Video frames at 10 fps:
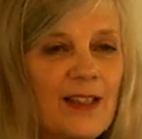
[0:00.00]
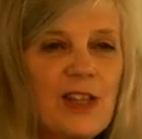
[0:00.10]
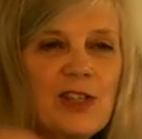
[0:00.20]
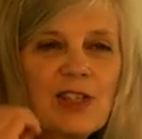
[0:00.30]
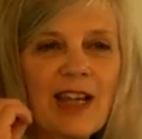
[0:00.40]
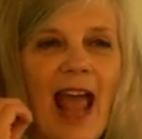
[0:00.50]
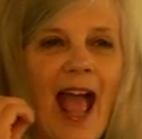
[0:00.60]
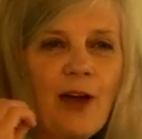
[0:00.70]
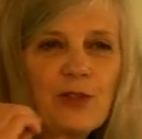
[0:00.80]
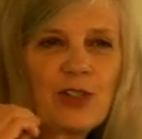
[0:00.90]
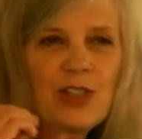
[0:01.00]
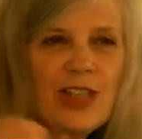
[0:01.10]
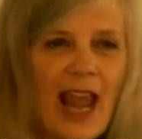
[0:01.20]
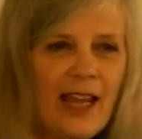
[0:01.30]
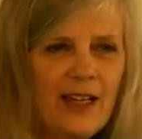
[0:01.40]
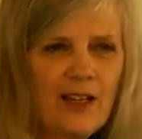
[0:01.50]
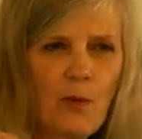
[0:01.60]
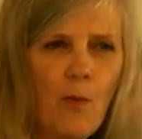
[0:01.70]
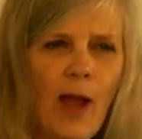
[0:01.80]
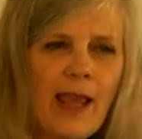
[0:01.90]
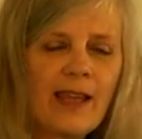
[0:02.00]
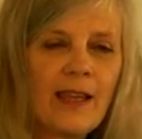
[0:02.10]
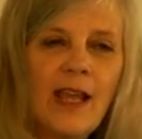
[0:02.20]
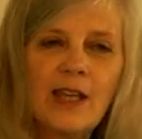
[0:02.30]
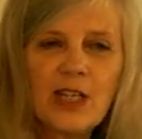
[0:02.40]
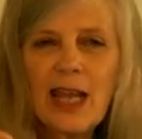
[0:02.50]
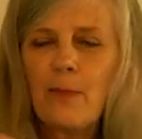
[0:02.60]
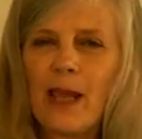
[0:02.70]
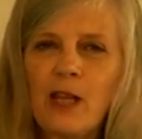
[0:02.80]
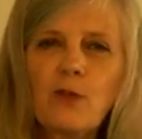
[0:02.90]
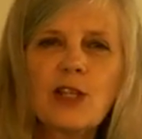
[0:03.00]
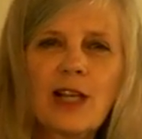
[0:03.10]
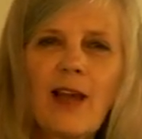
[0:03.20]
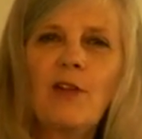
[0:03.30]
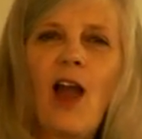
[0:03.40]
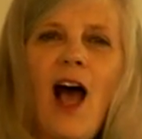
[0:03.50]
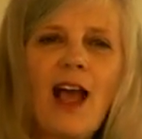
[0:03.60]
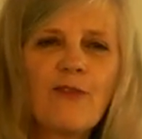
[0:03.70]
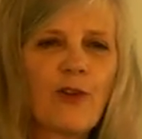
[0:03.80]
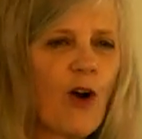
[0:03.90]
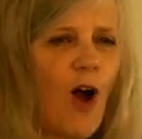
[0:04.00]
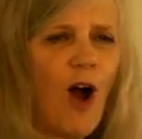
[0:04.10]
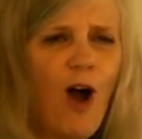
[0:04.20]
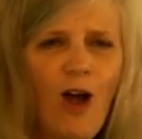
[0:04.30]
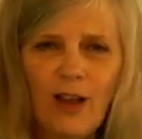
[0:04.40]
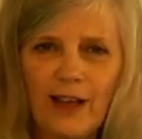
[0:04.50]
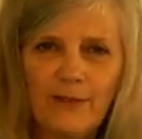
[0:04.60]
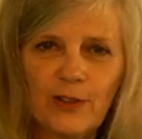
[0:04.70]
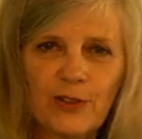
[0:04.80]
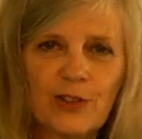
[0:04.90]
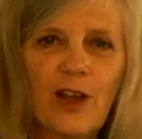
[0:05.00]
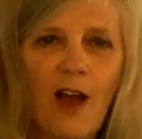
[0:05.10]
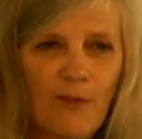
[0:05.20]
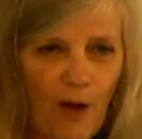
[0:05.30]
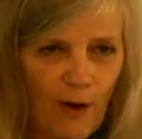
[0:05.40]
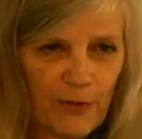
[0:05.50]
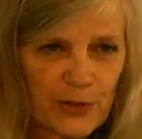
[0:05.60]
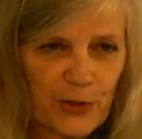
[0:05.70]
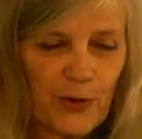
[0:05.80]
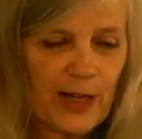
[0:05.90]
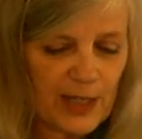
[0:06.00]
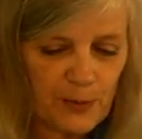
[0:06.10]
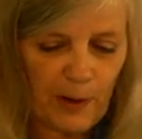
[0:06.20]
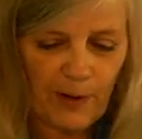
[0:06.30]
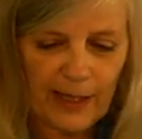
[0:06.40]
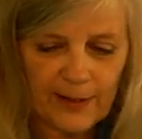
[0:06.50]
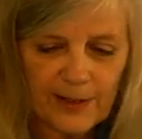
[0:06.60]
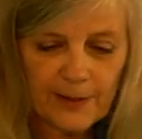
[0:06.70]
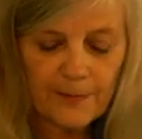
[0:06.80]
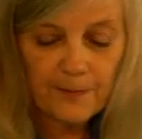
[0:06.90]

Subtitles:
This is an outstanding way to keep interest level high for all levels of officer experience.